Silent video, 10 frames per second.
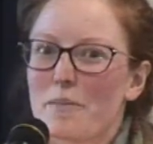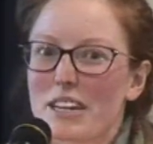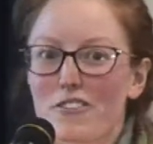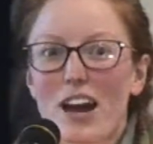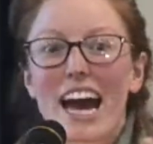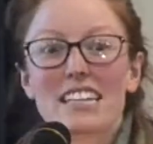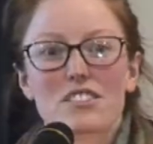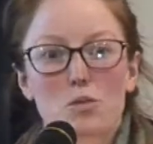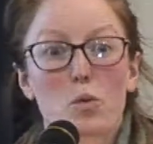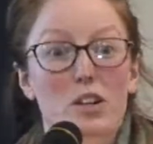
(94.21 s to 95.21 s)
if you
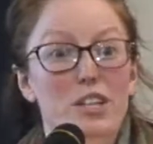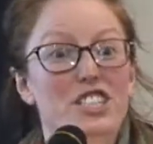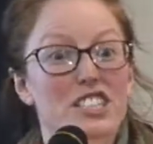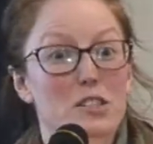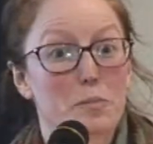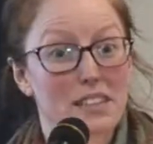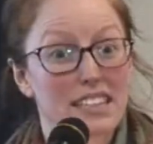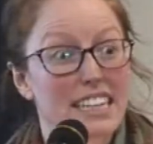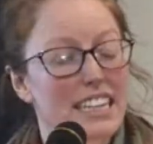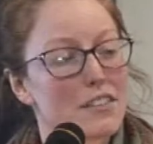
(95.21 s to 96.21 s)
asked what Christians
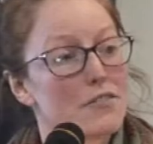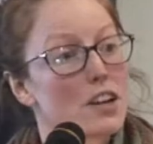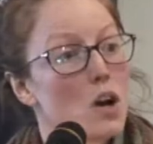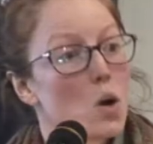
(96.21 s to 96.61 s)
believe,